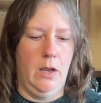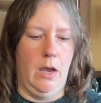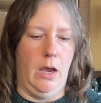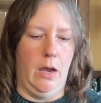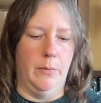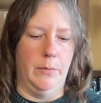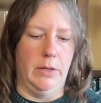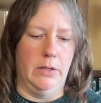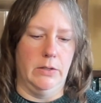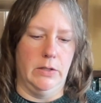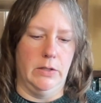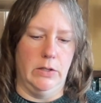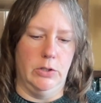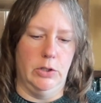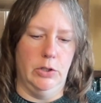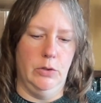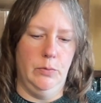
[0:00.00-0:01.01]
Um, it's
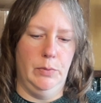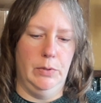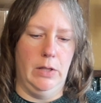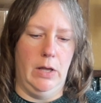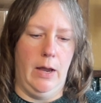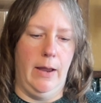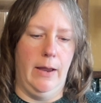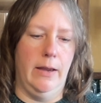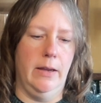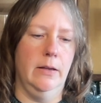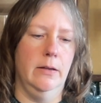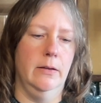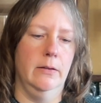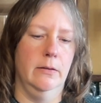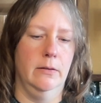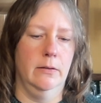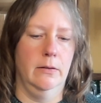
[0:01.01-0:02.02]
a two ply
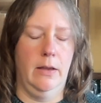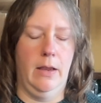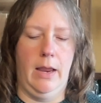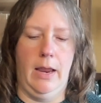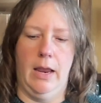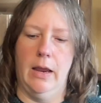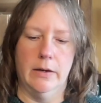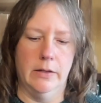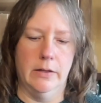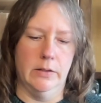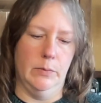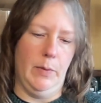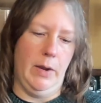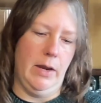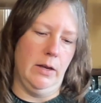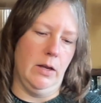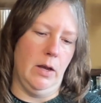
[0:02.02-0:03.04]
and it's
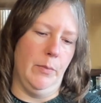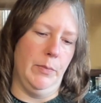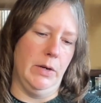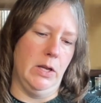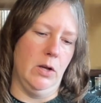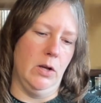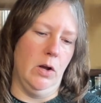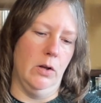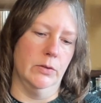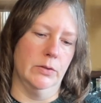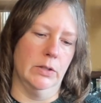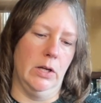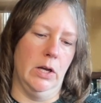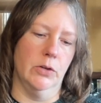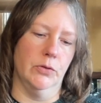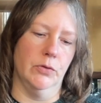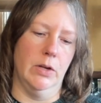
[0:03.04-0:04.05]
by a company called
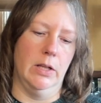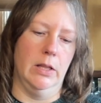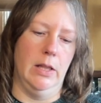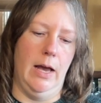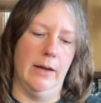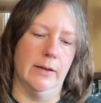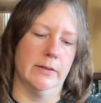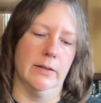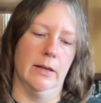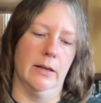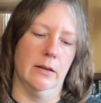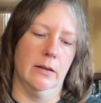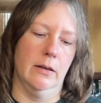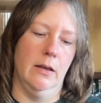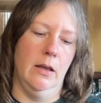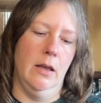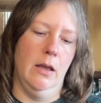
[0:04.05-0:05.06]
Country
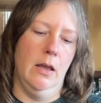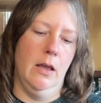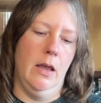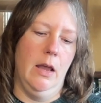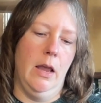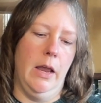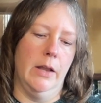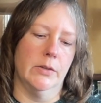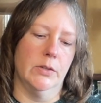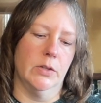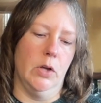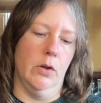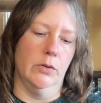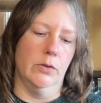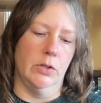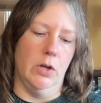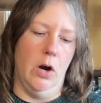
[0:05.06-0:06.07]
Classic. It's
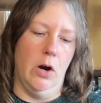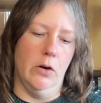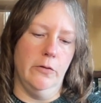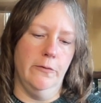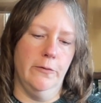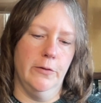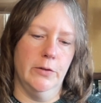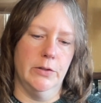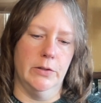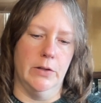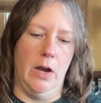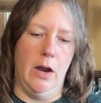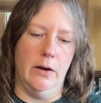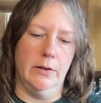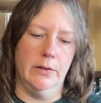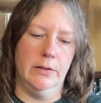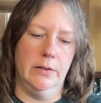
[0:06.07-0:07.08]
called Yarn for
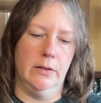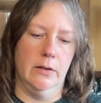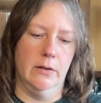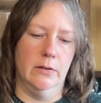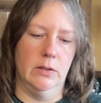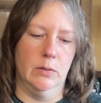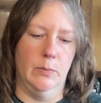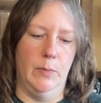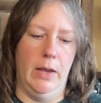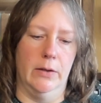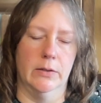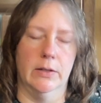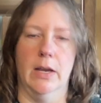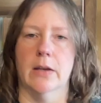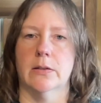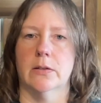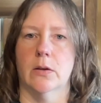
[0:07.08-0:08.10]
Sox, spelled
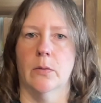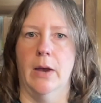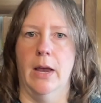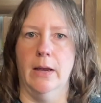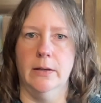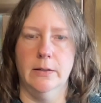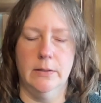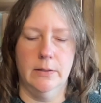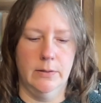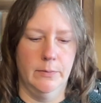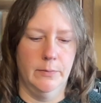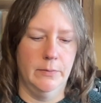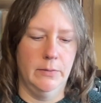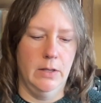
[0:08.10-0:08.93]
S-O-X,